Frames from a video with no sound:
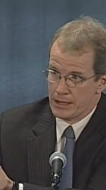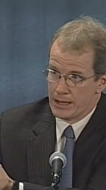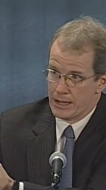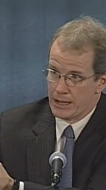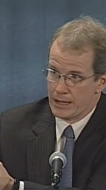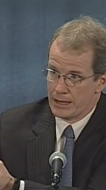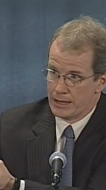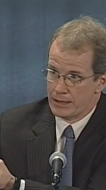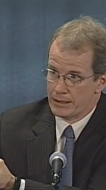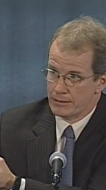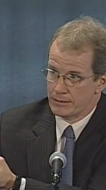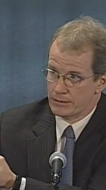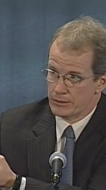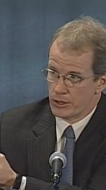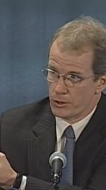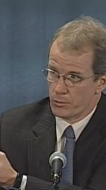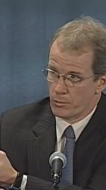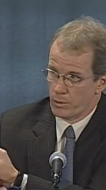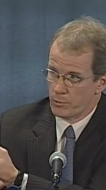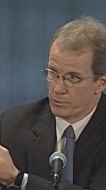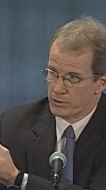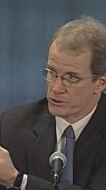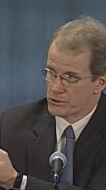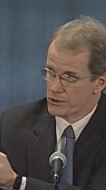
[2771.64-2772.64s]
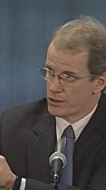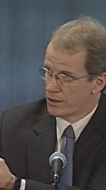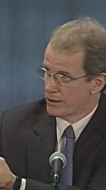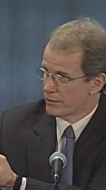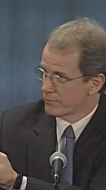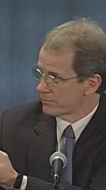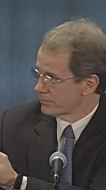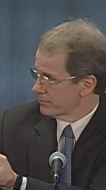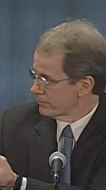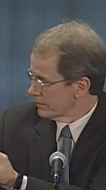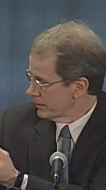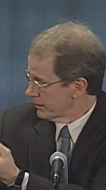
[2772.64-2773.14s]
And you know what we saw
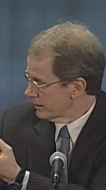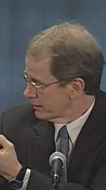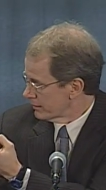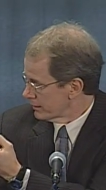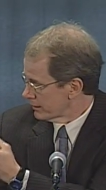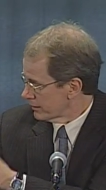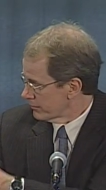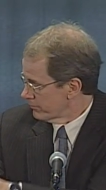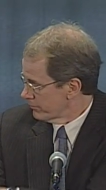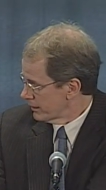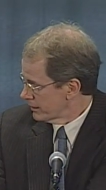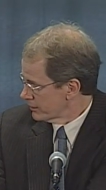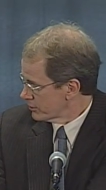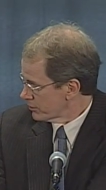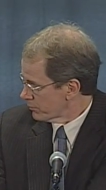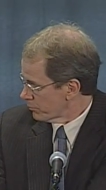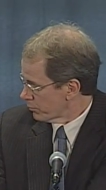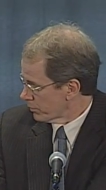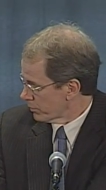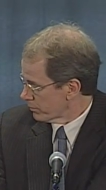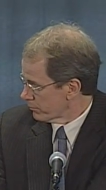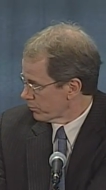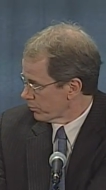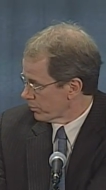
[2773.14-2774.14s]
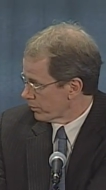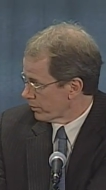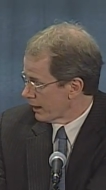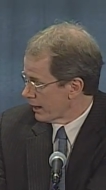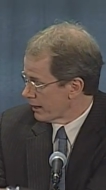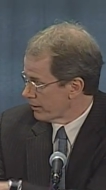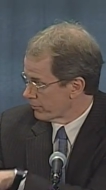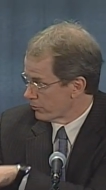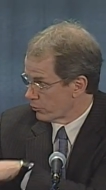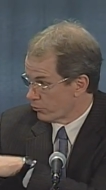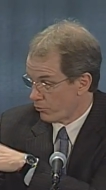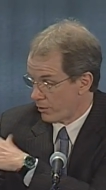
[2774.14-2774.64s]
at the convention were,
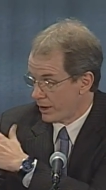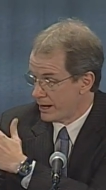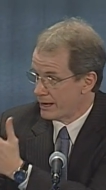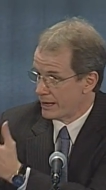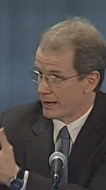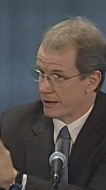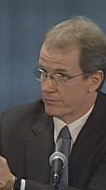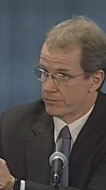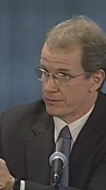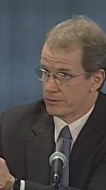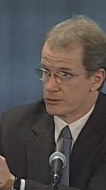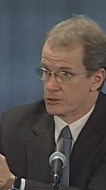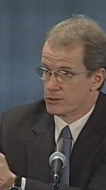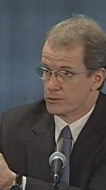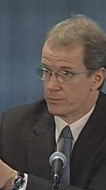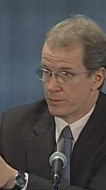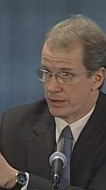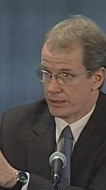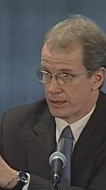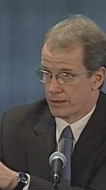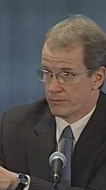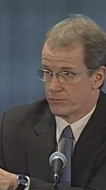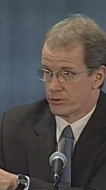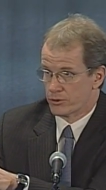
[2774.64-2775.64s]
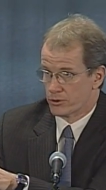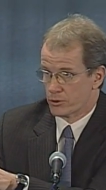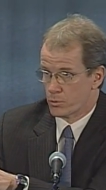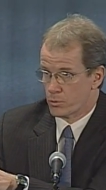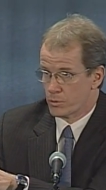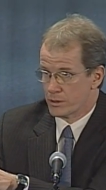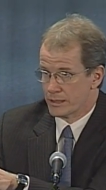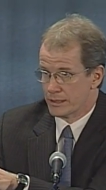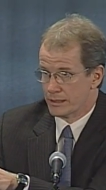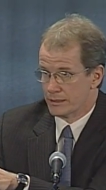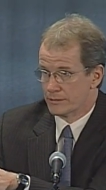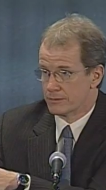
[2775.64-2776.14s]
were great efforts by Governor
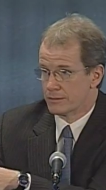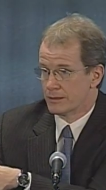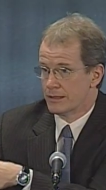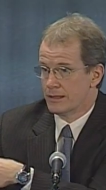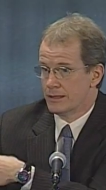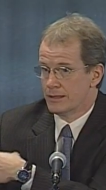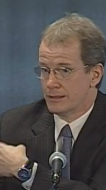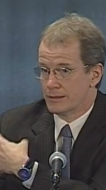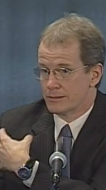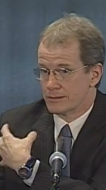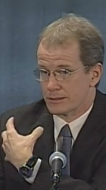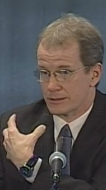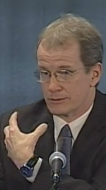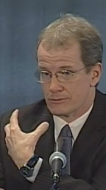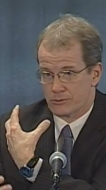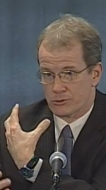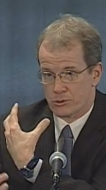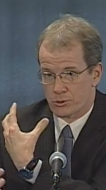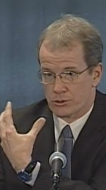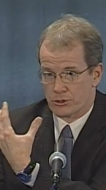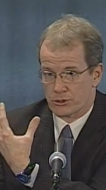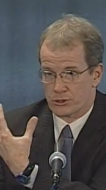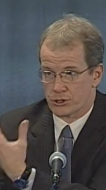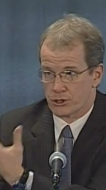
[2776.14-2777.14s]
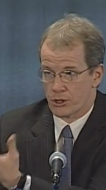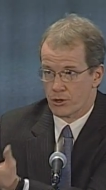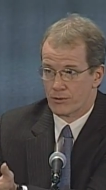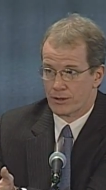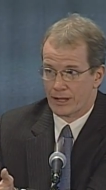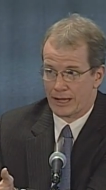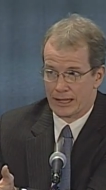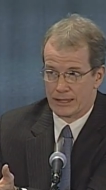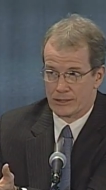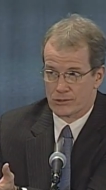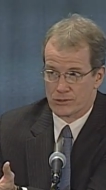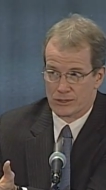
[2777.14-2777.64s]
Quinn to sort of
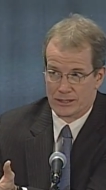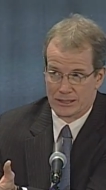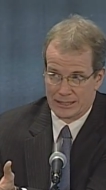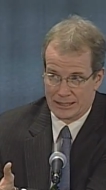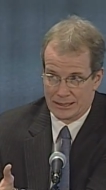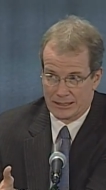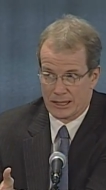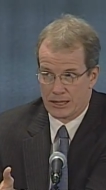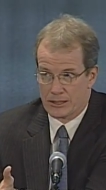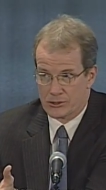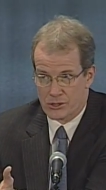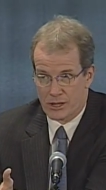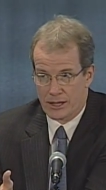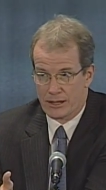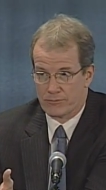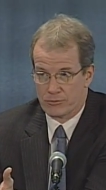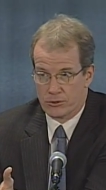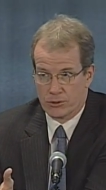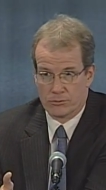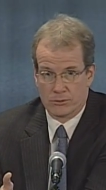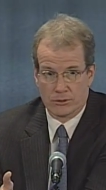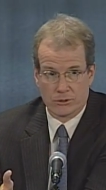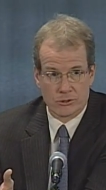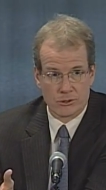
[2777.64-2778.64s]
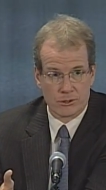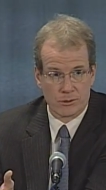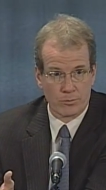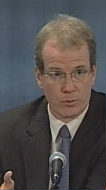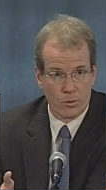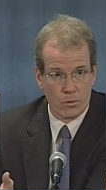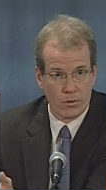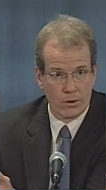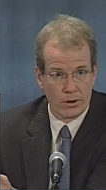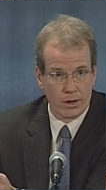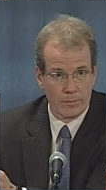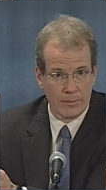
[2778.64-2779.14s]
showcase that he does have union
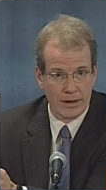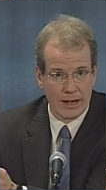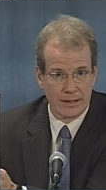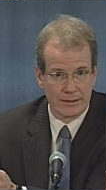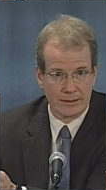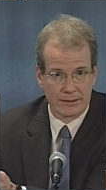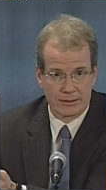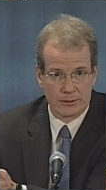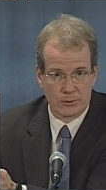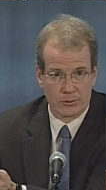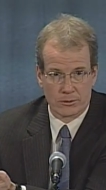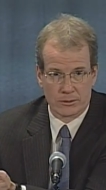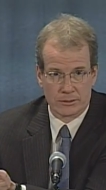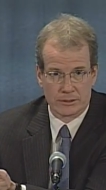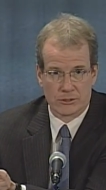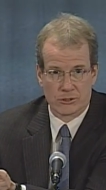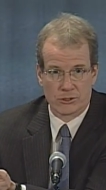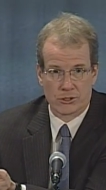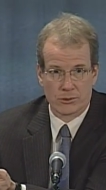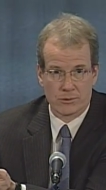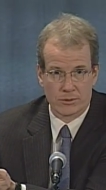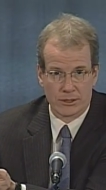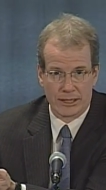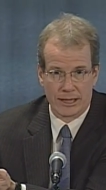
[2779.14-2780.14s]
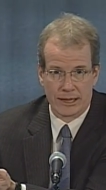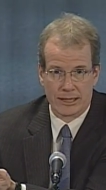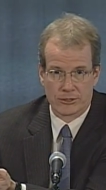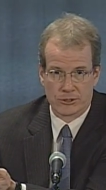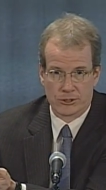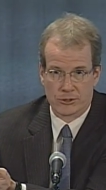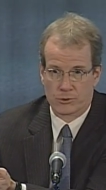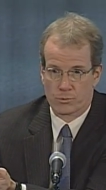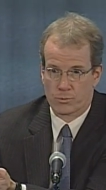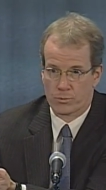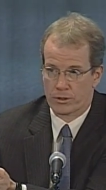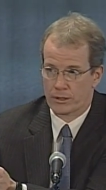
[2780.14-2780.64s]
support. I mean, I think there were at least two
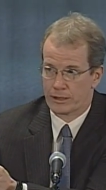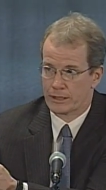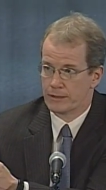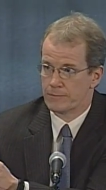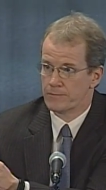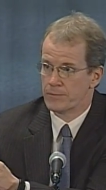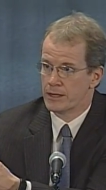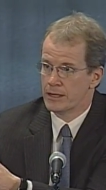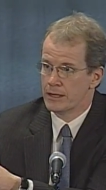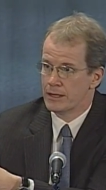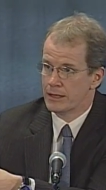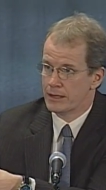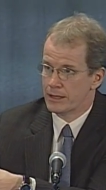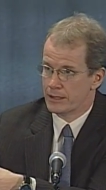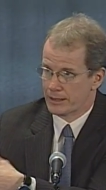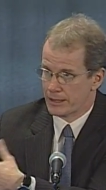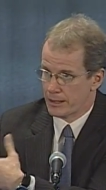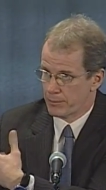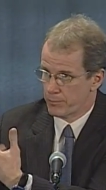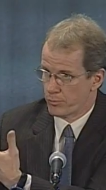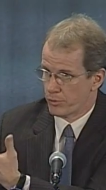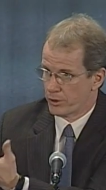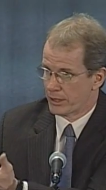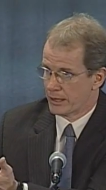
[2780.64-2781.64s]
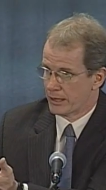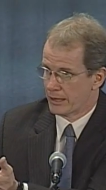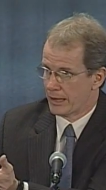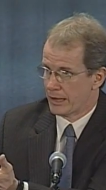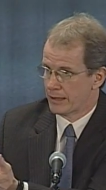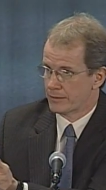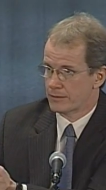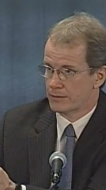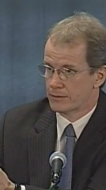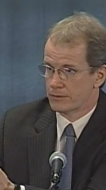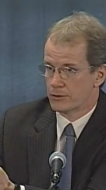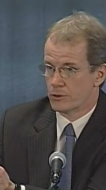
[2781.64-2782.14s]
occasions where he, he kept bringing
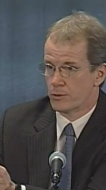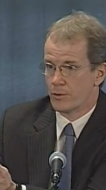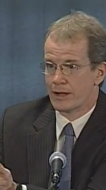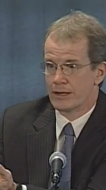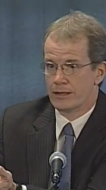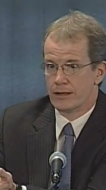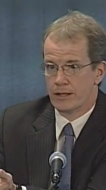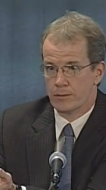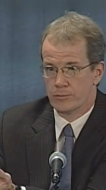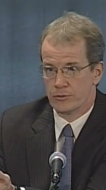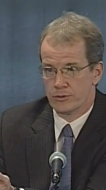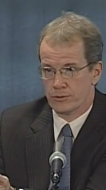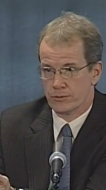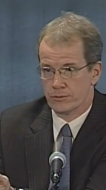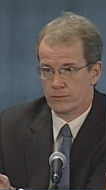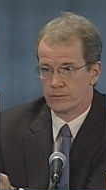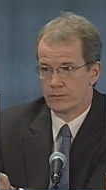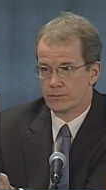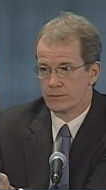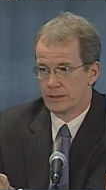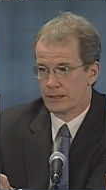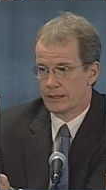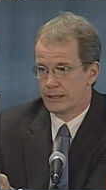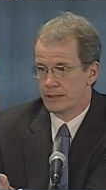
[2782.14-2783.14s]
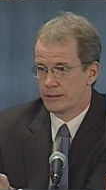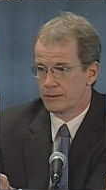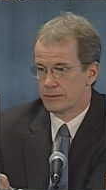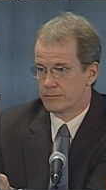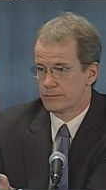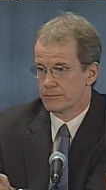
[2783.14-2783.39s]
out the UAW uh,